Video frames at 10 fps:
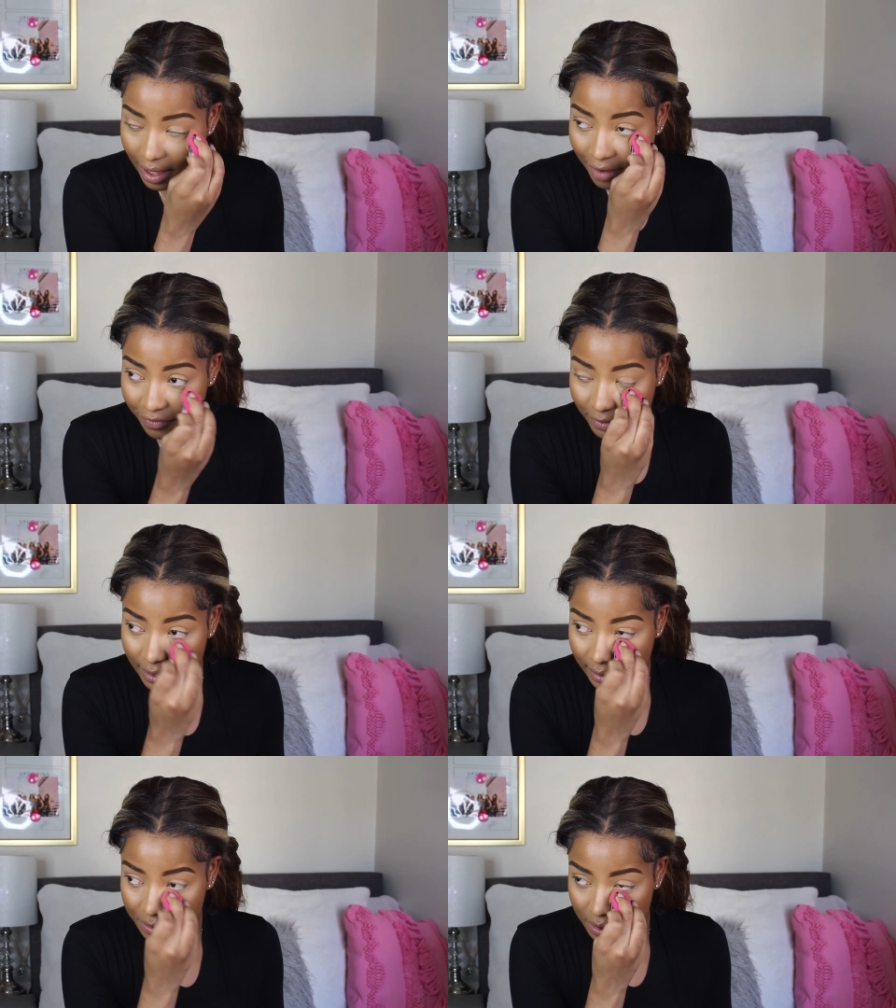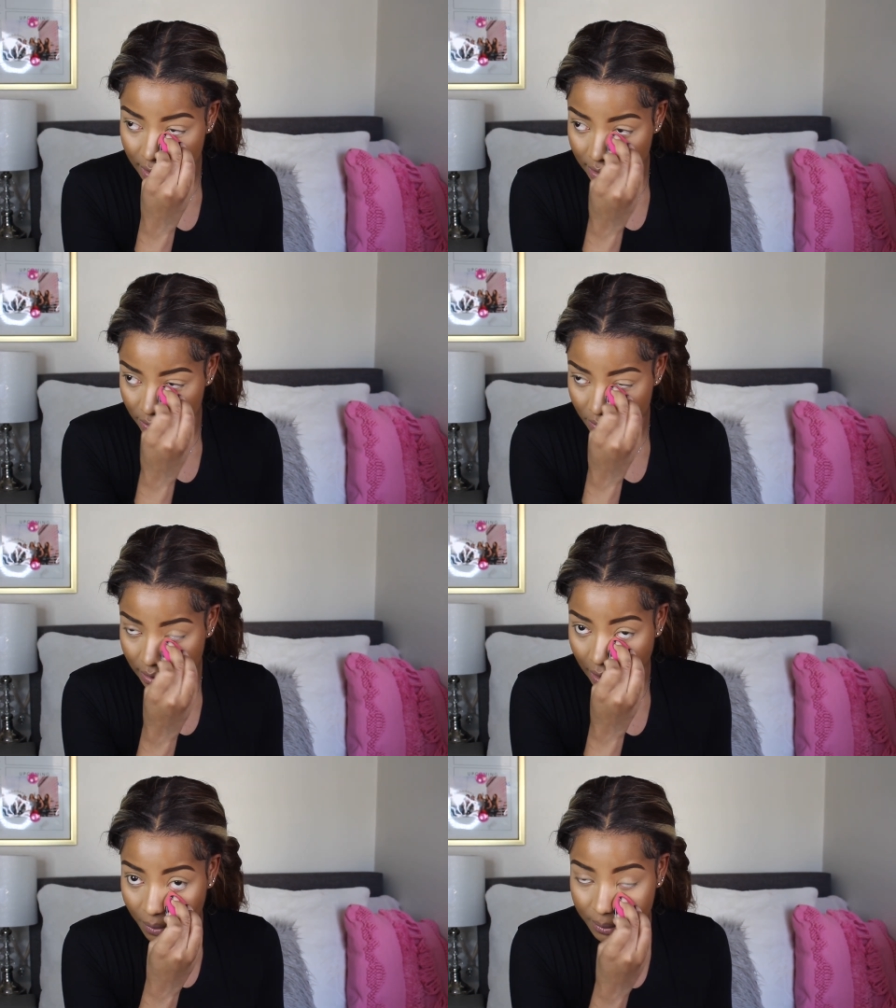I feel like she is
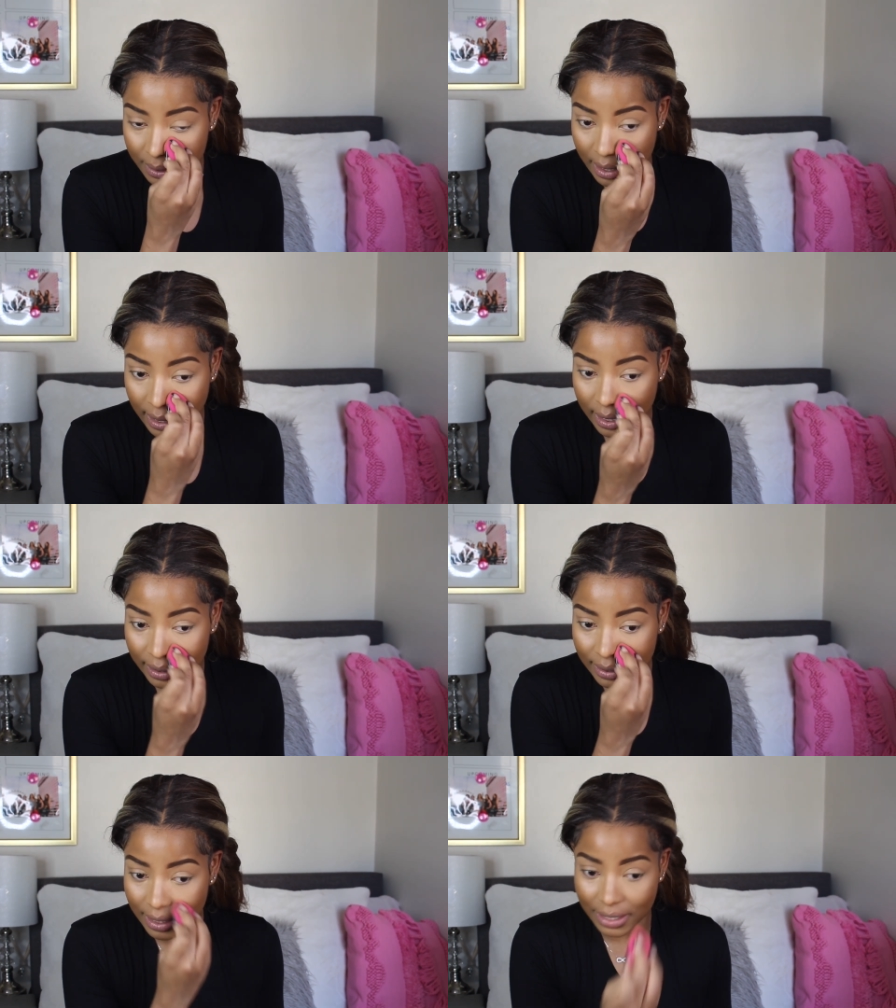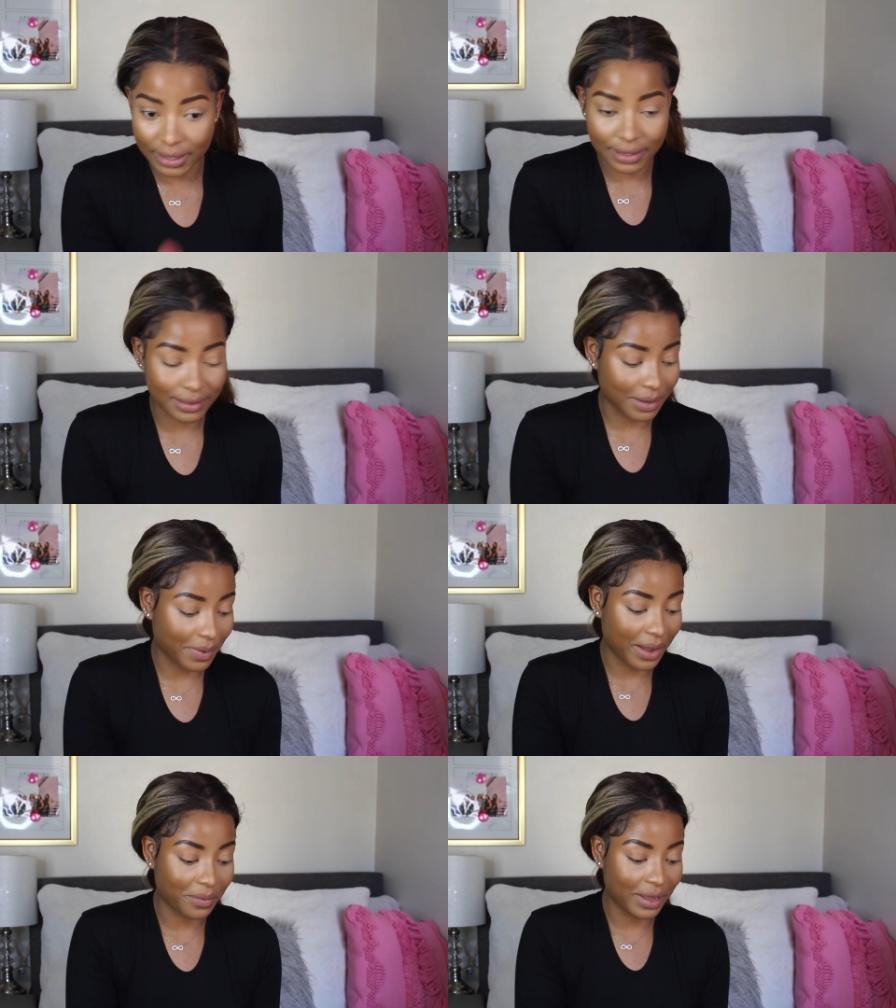doing the whole dating thing the
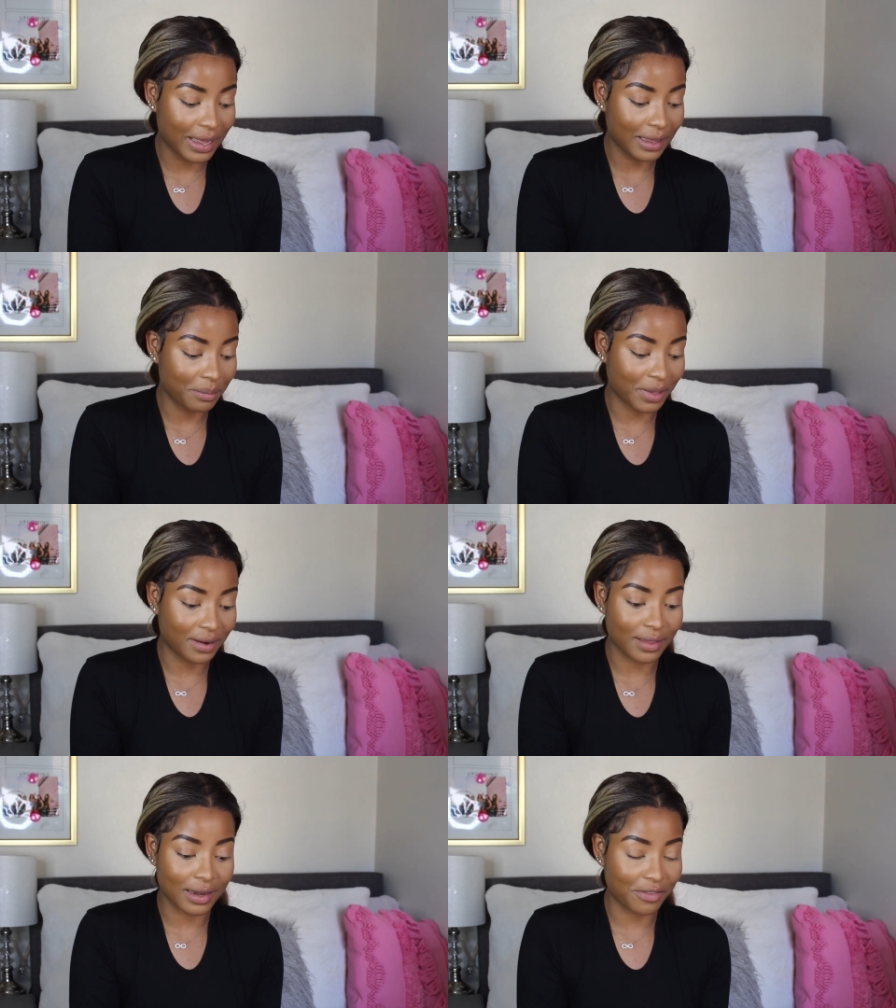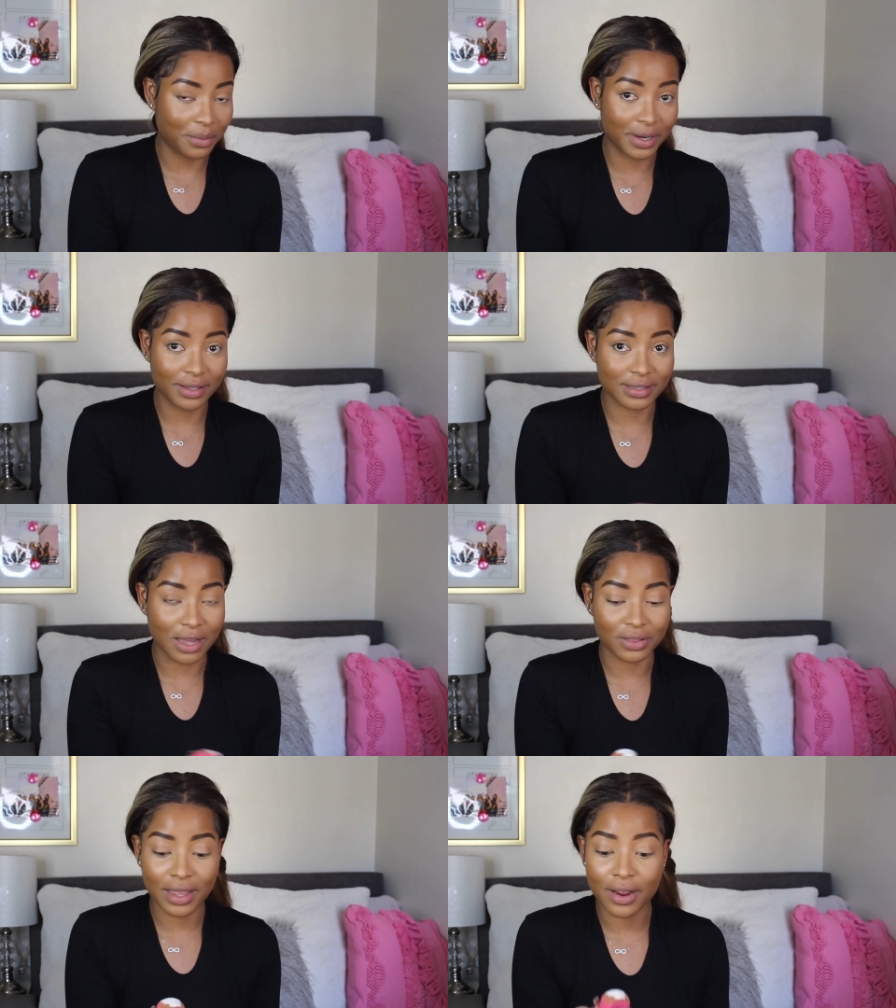right way, better than everybody else
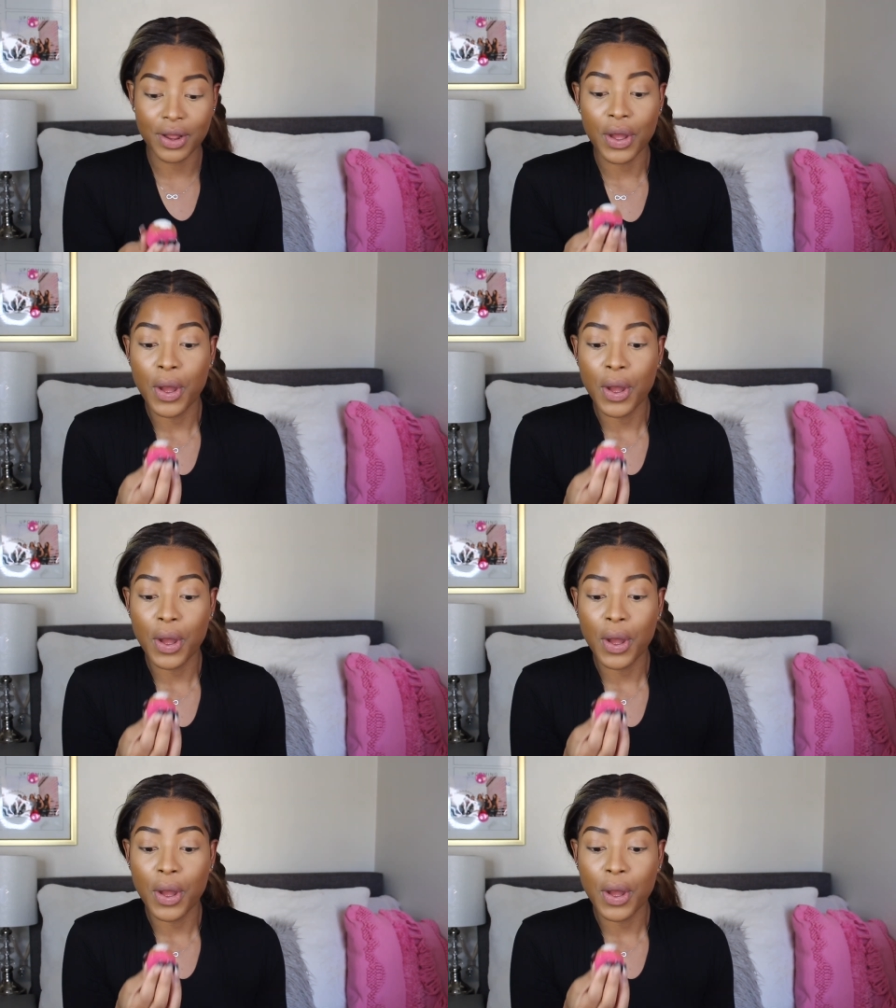out there.